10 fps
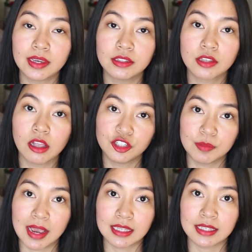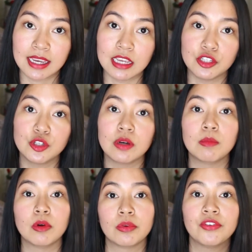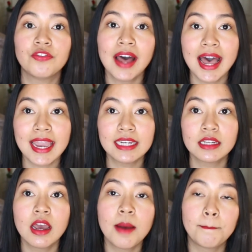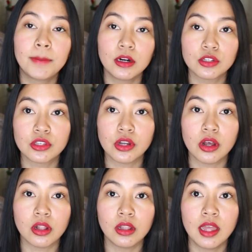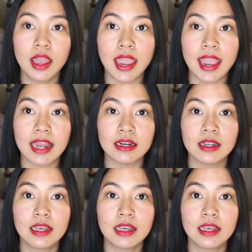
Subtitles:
scholarship essay into a more refined, personal, and